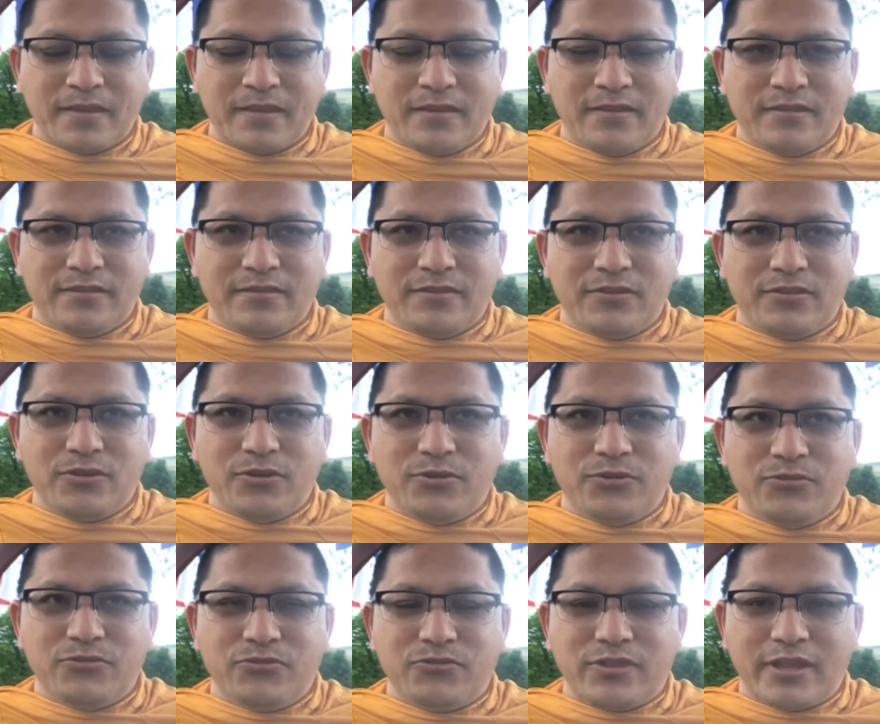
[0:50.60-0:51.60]

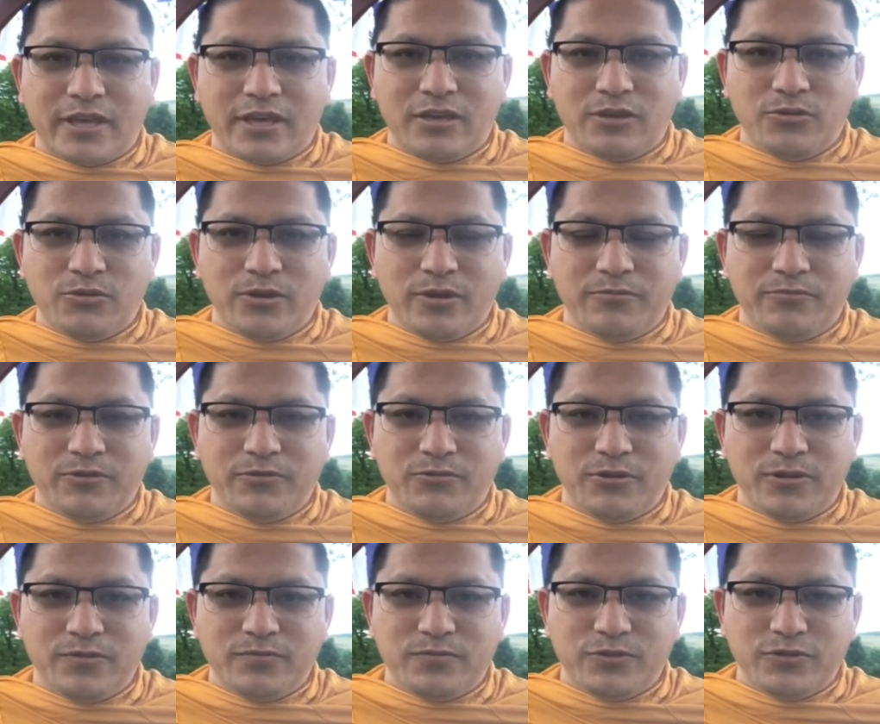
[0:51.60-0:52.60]
So thank you
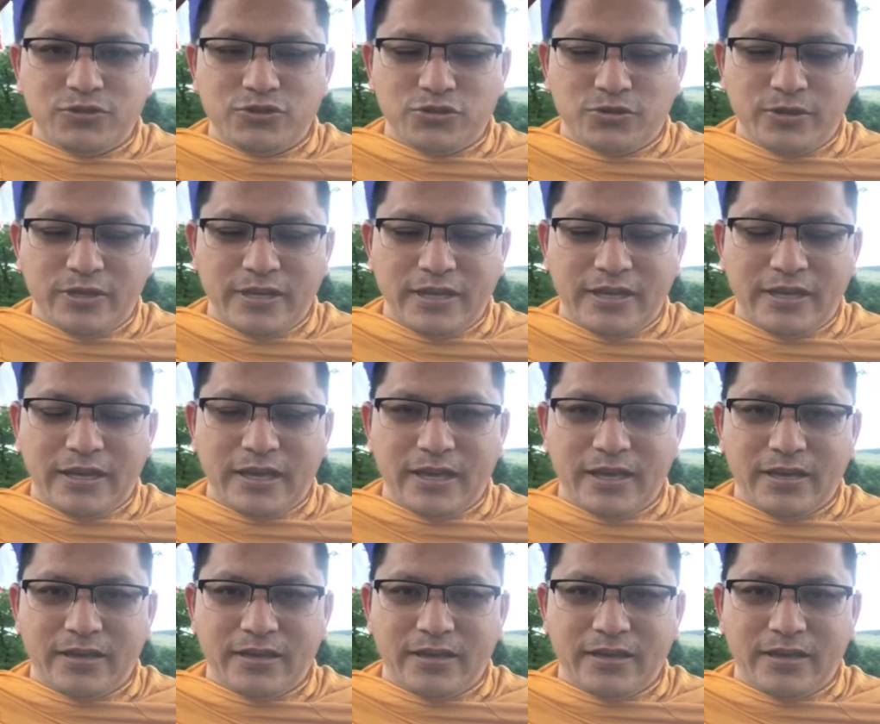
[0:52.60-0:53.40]
everyone for joining